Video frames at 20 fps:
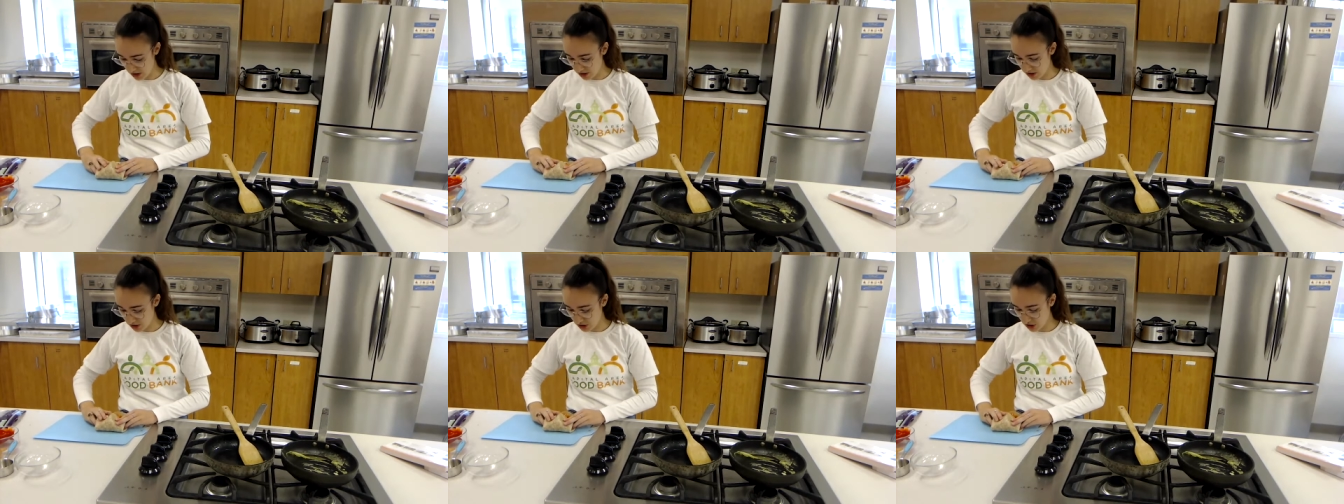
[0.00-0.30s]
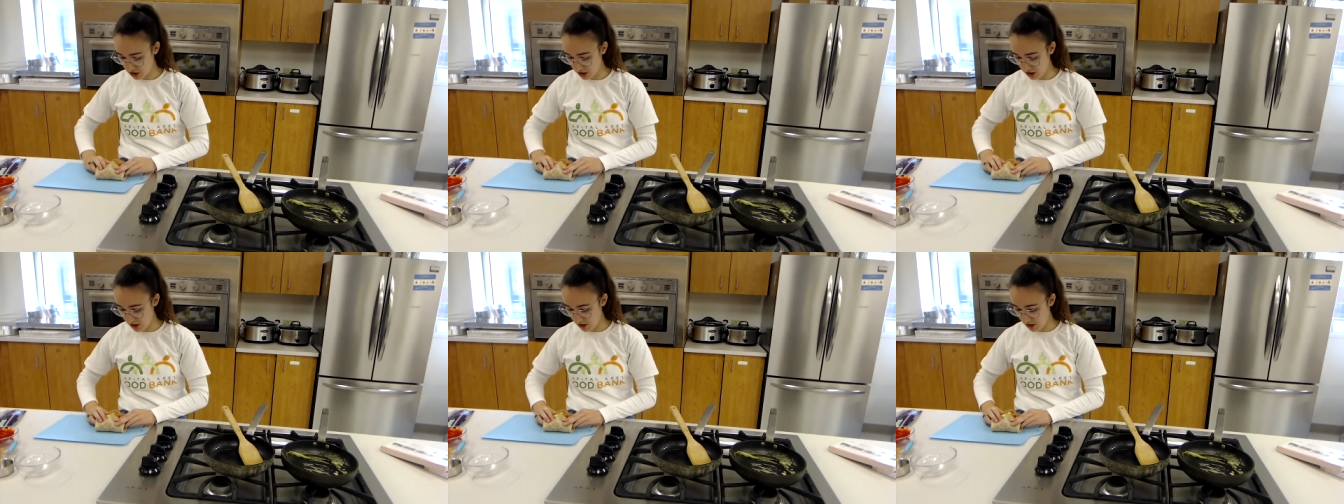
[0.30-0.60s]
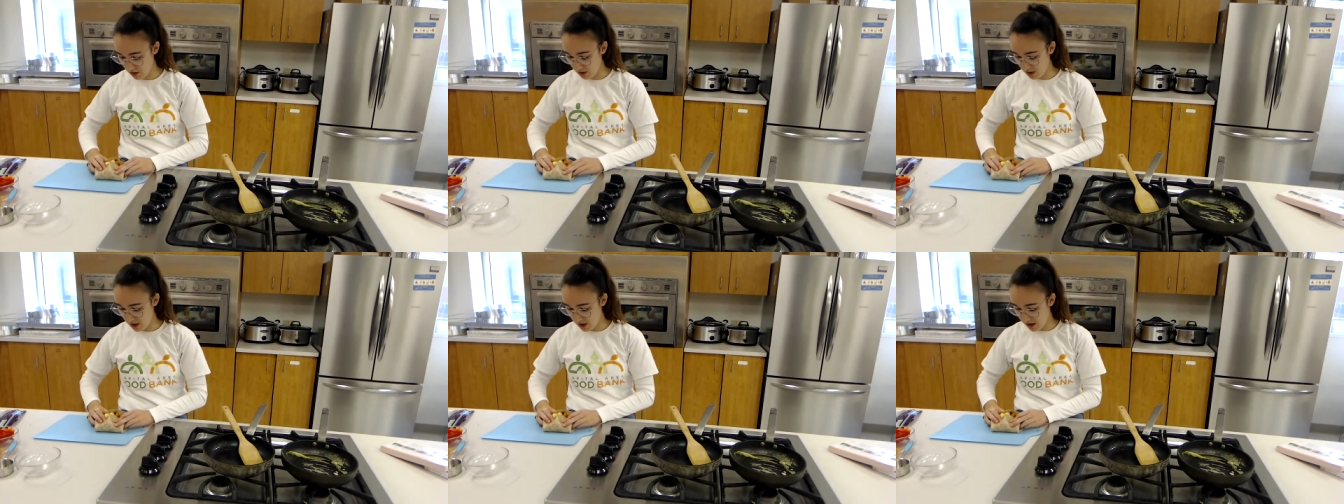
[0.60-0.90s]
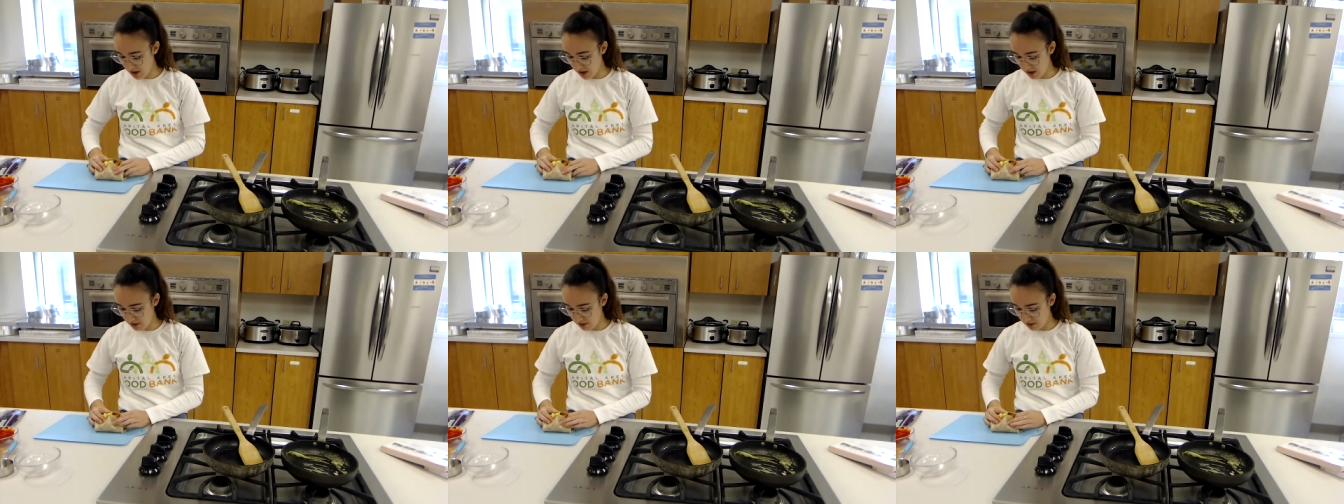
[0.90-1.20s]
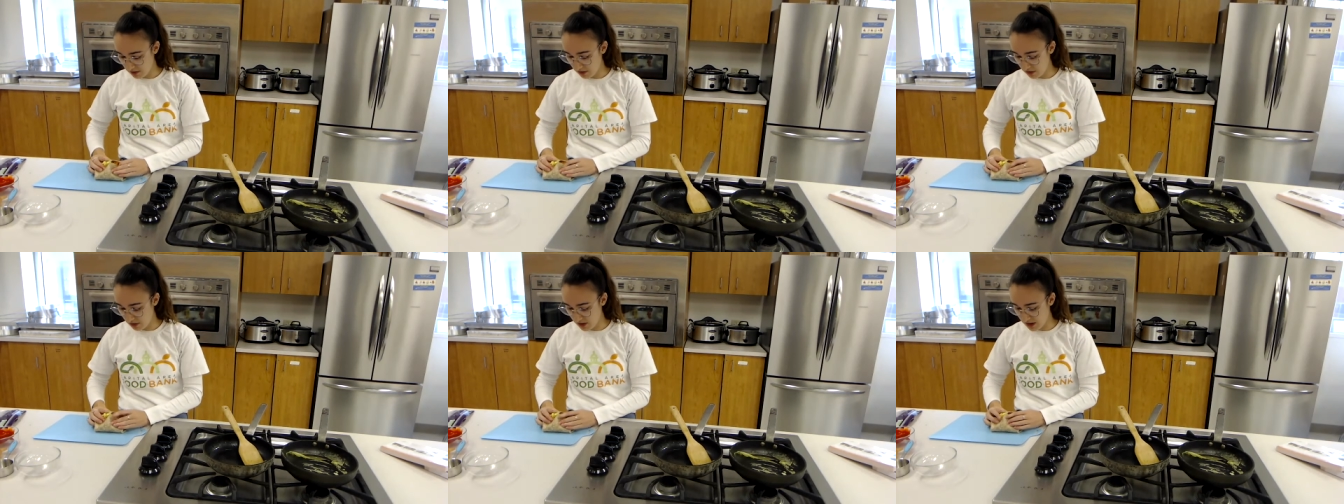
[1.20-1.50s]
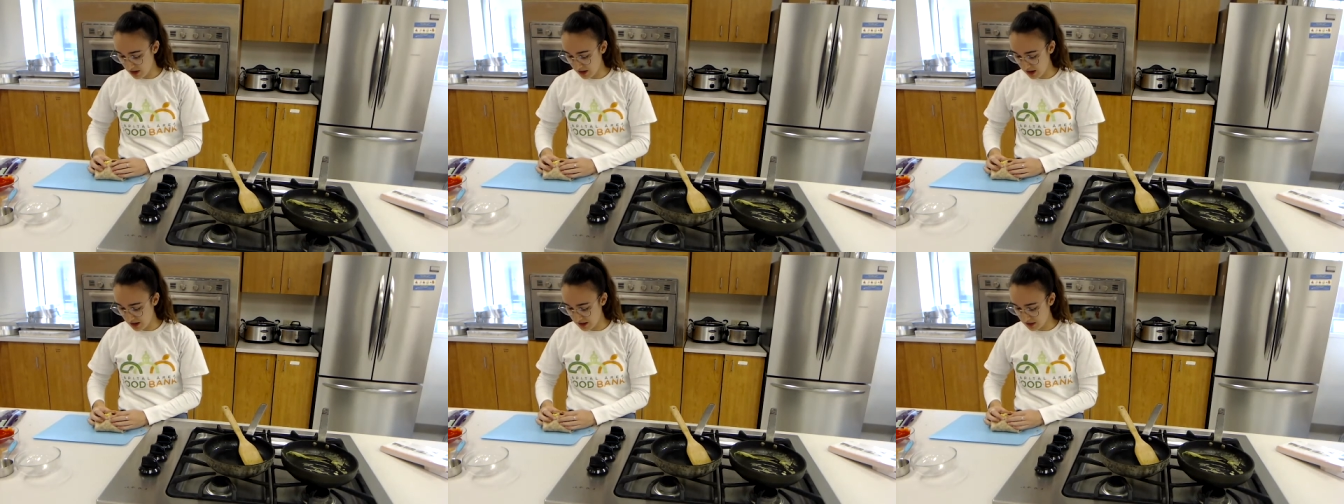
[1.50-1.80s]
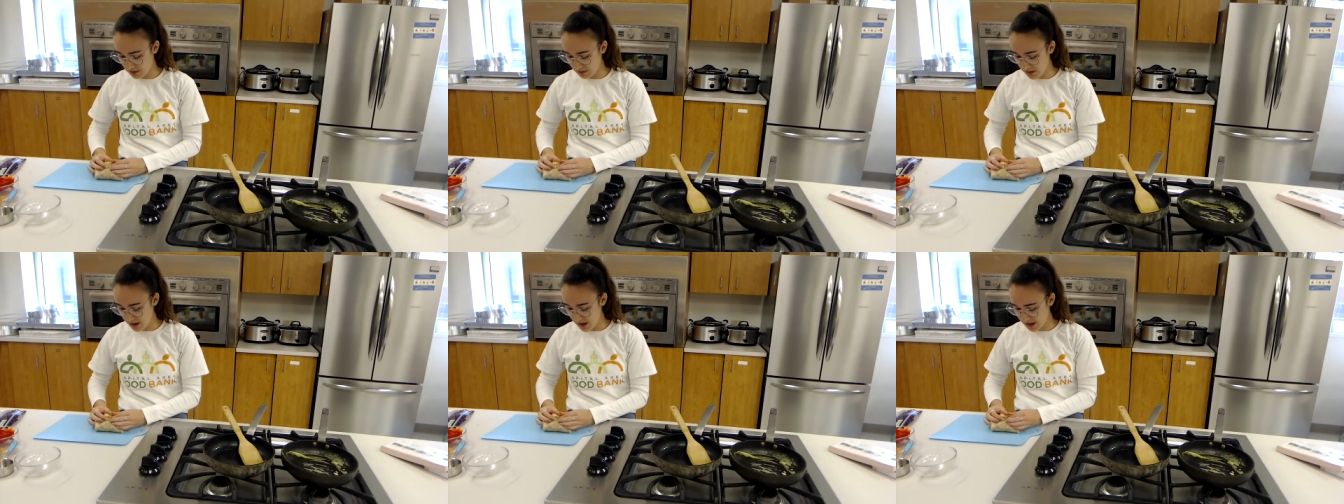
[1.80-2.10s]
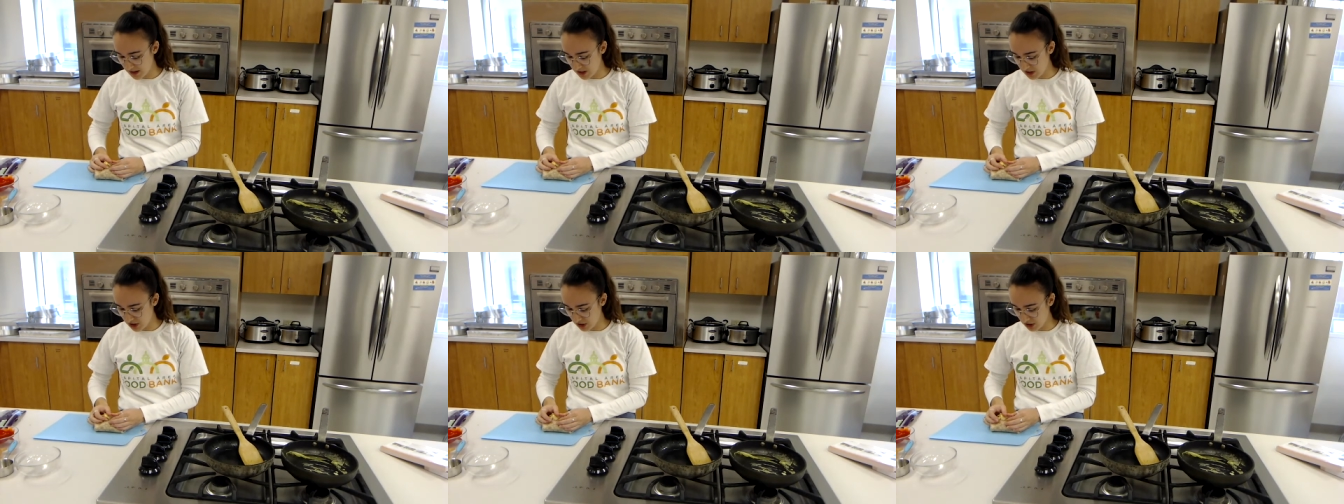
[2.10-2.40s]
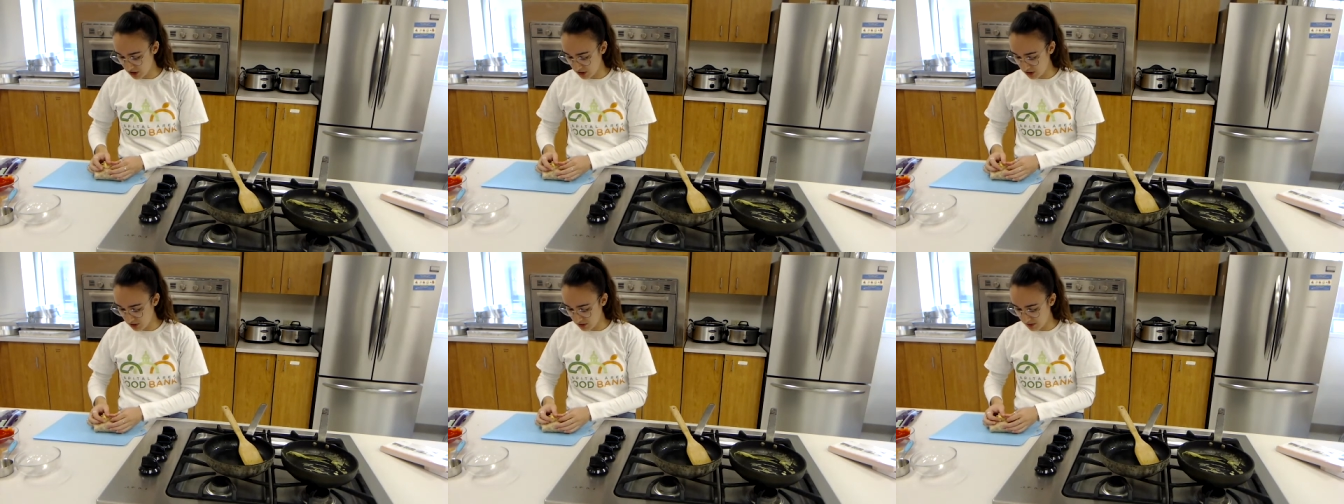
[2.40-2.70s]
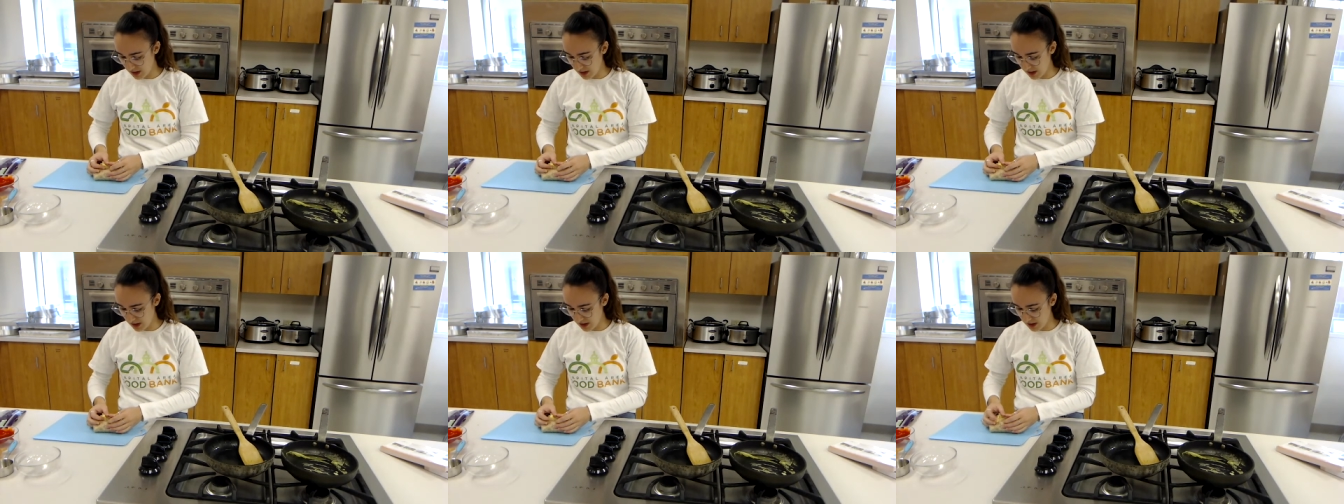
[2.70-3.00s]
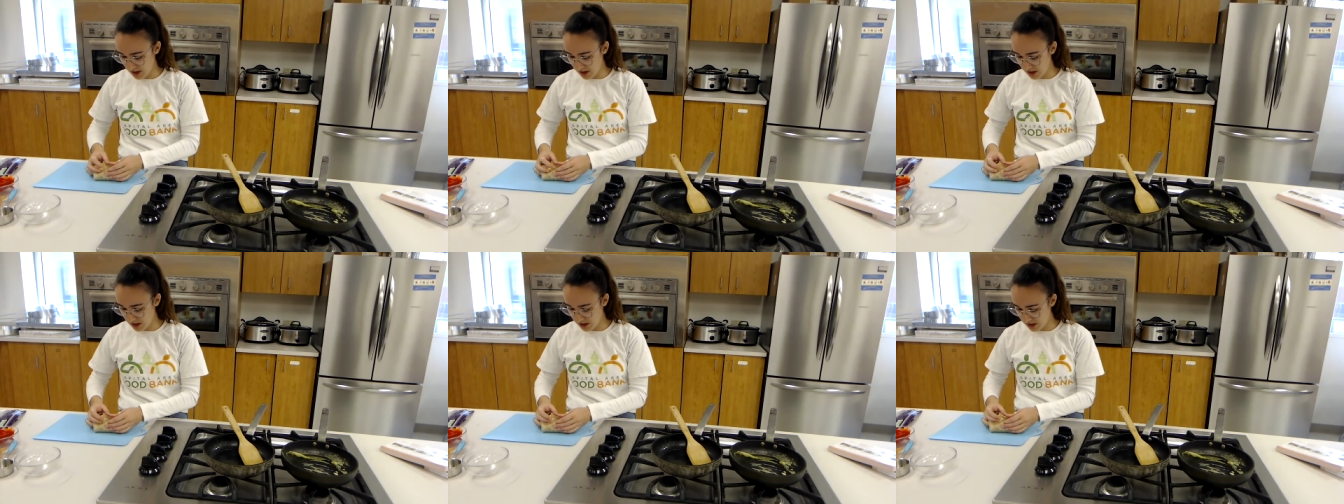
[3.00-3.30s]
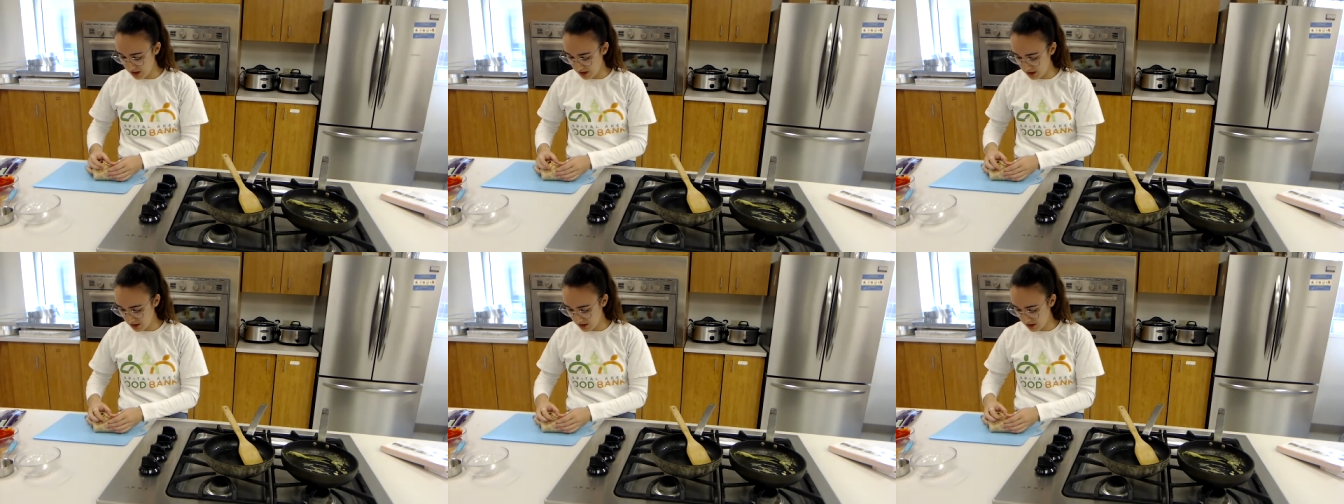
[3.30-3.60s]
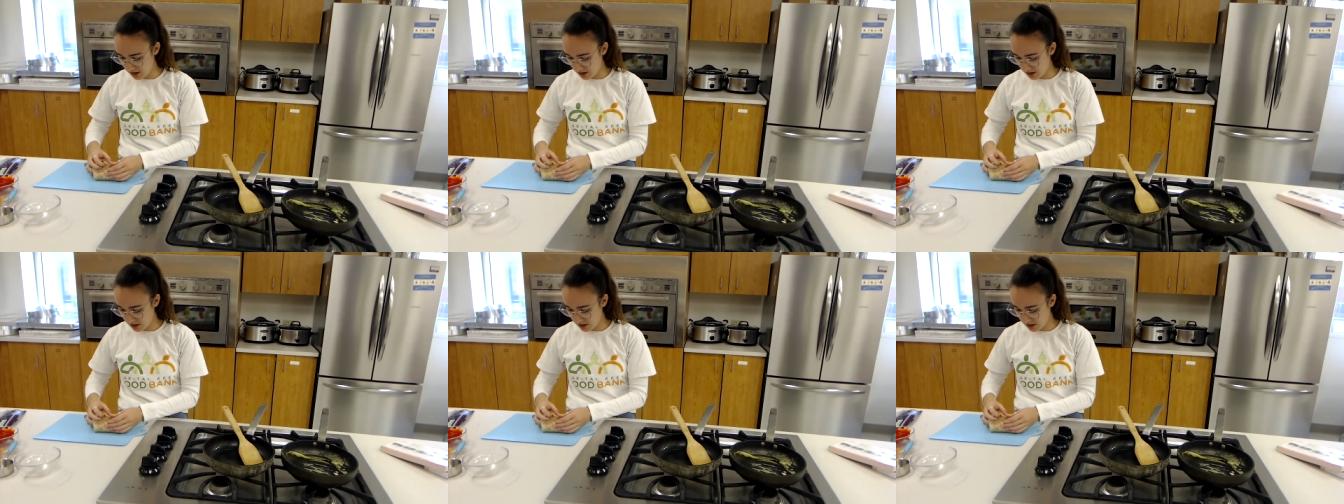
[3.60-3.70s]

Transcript: So roll it as best you can.